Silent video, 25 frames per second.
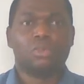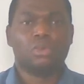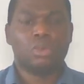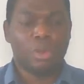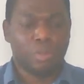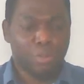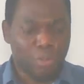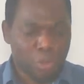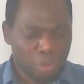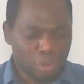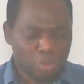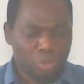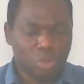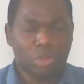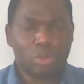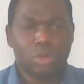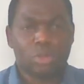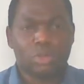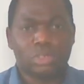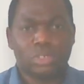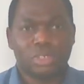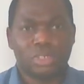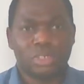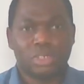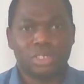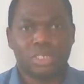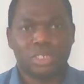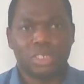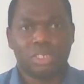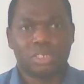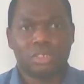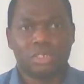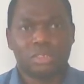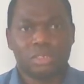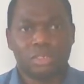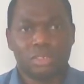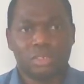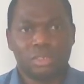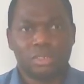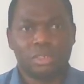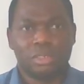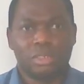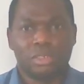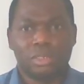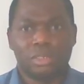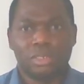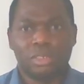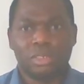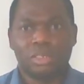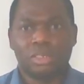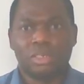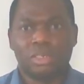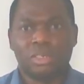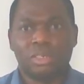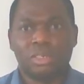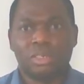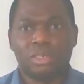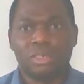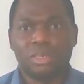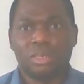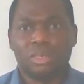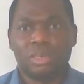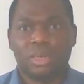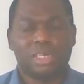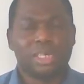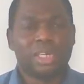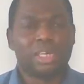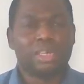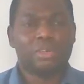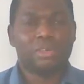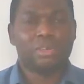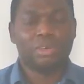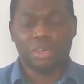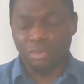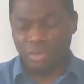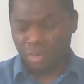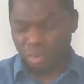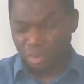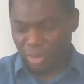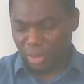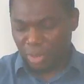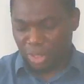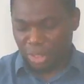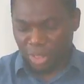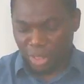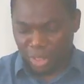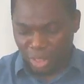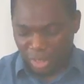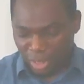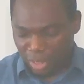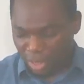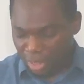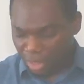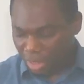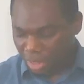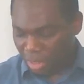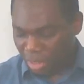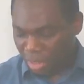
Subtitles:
You help us to close this deal. I thank you, everybody.